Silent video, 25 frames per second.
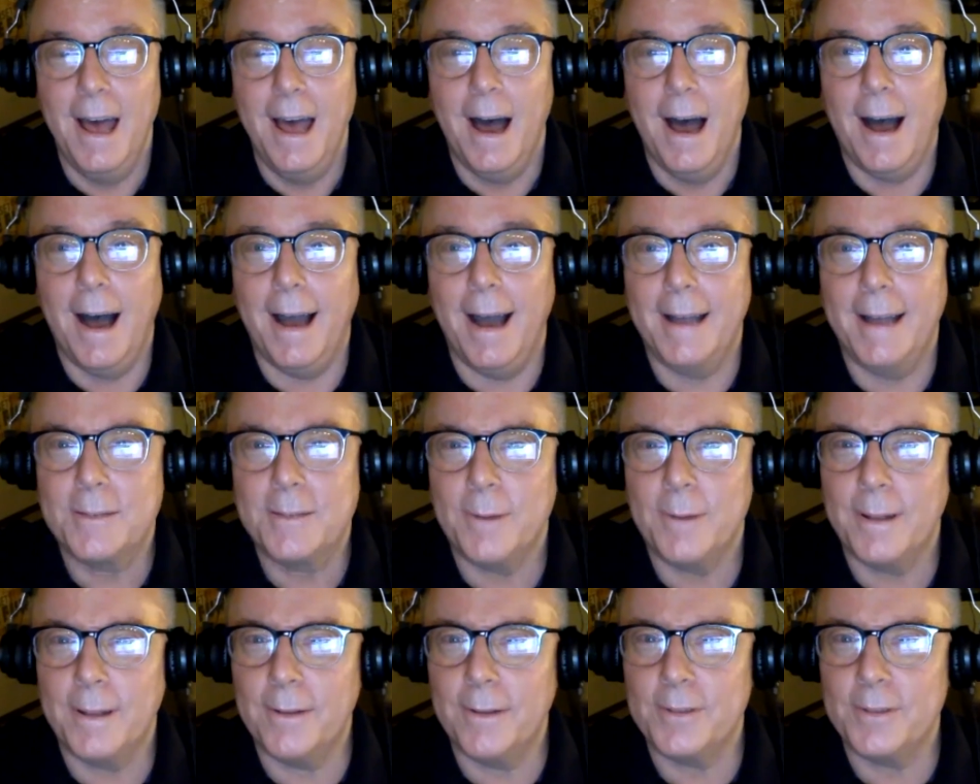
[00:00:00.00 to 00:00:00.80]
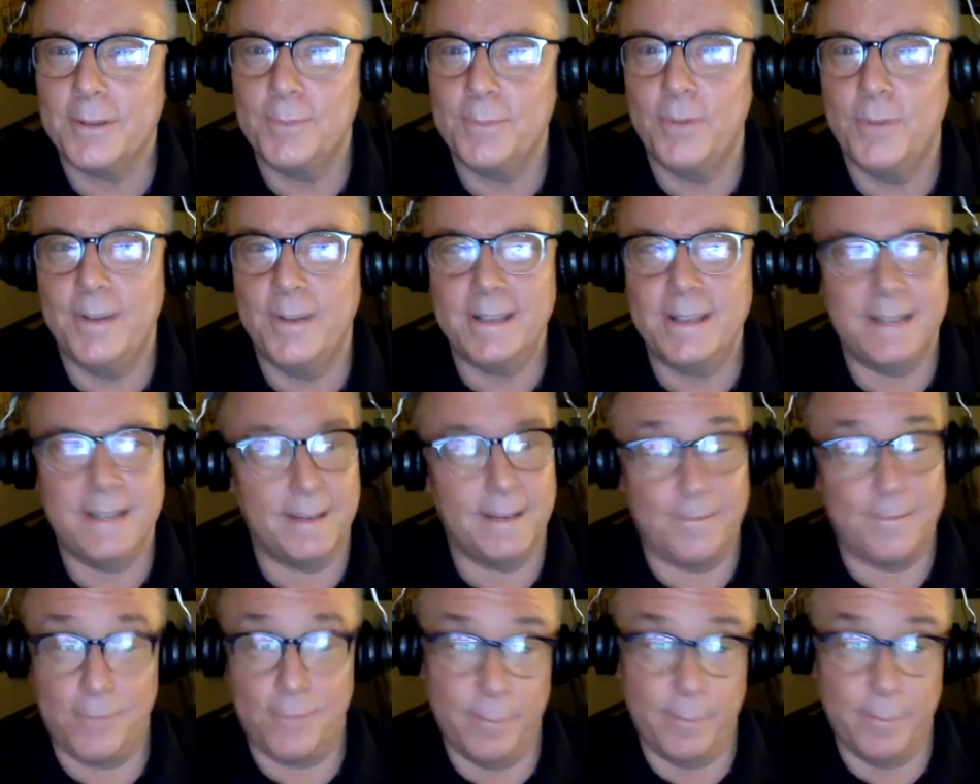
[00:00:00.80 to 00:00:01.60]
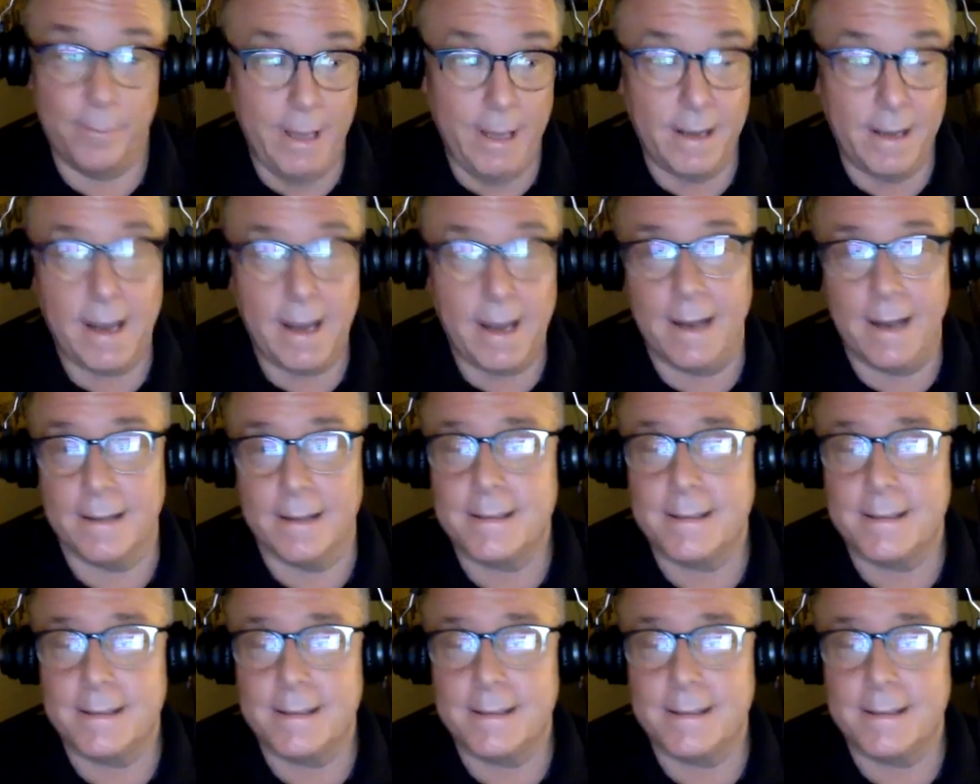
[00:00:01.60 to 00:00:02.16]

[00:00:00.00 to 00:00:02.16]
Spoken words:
It's one of those movies that for me kind of